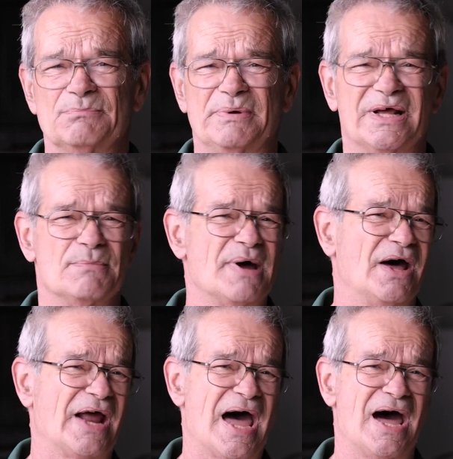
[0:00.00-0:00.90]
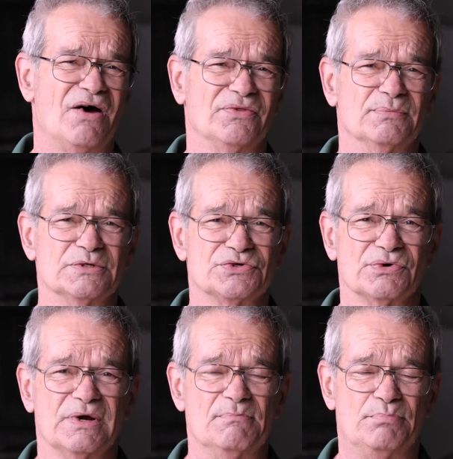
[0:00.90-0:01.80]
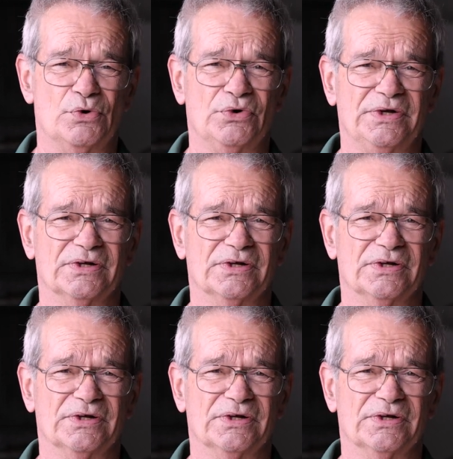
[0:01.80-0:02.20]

bit about how the Missouri Boot